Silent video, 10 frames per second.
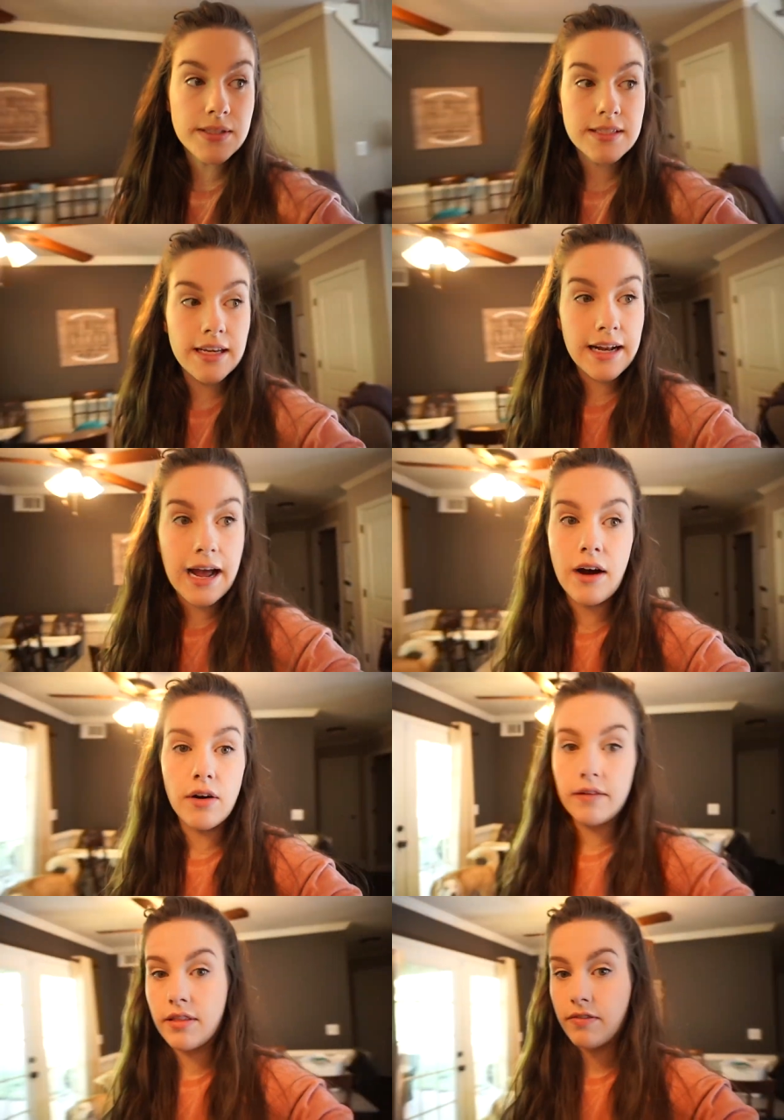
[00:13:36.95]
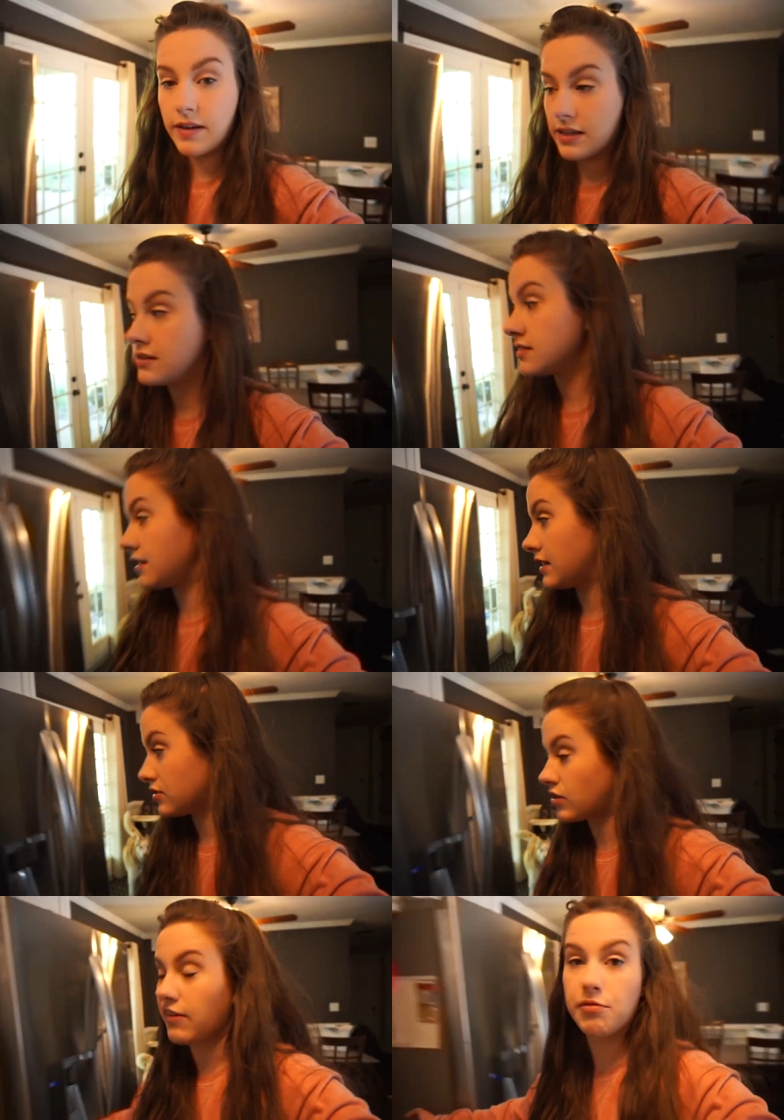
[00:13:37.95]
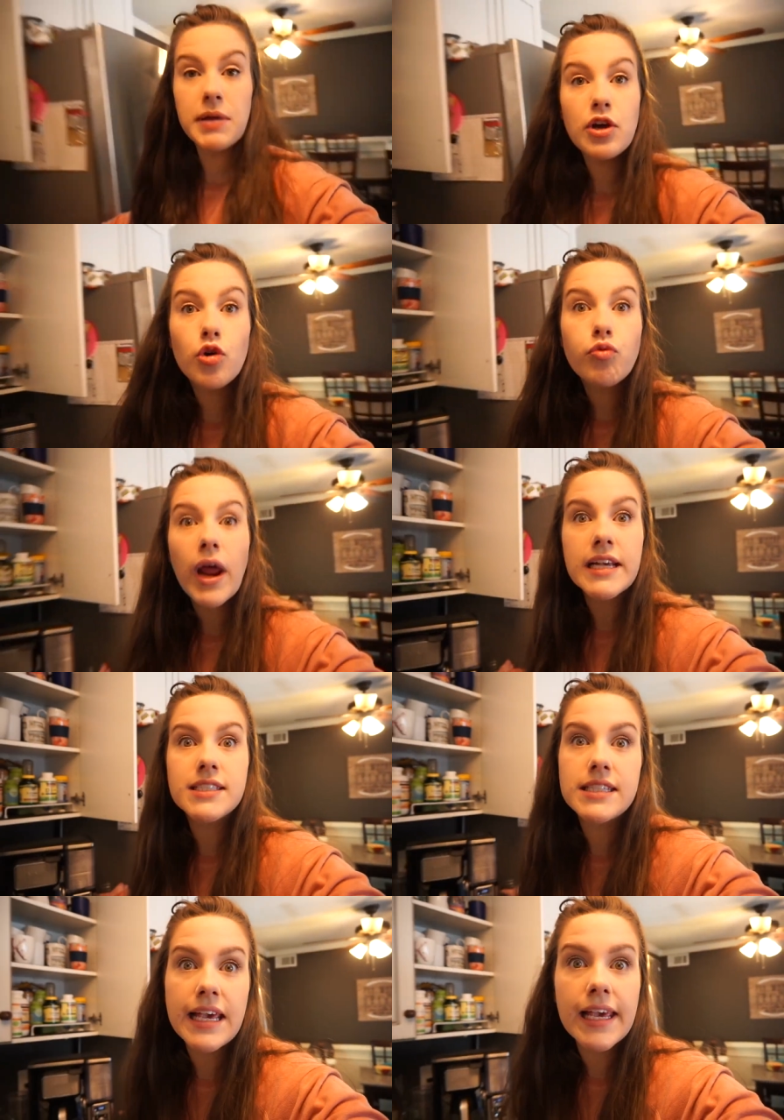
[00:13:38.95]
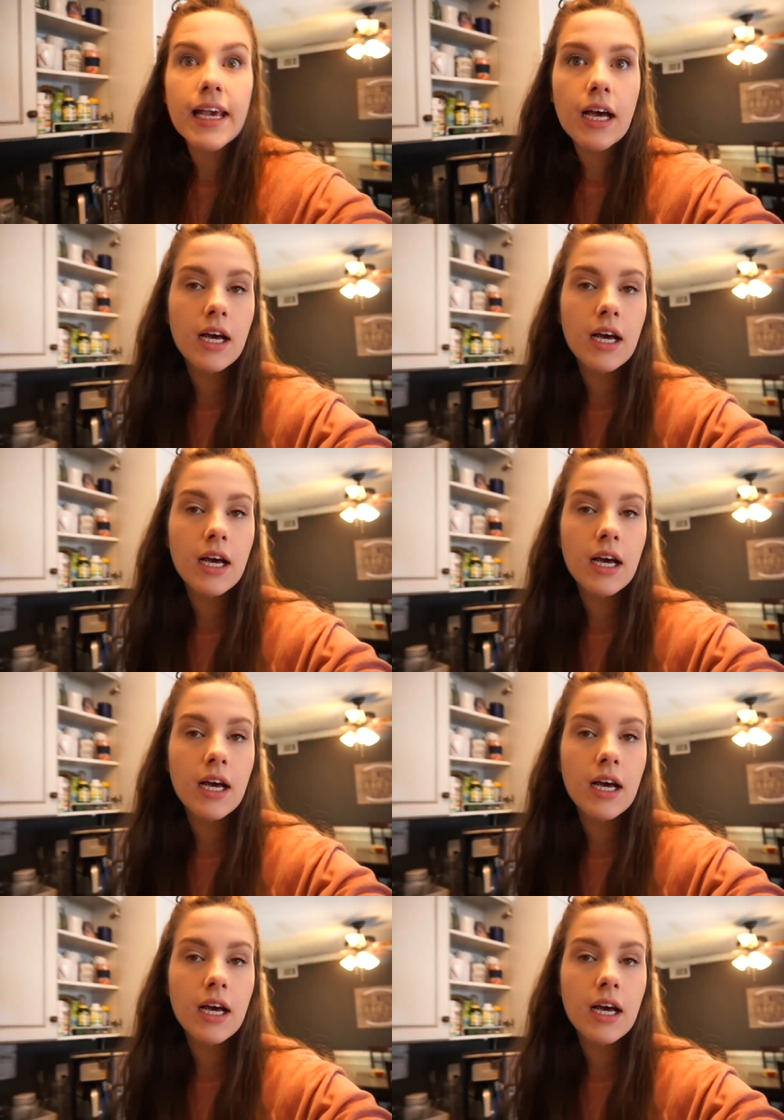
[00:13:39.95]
wants to get out of the fence, and it's driving me crazy.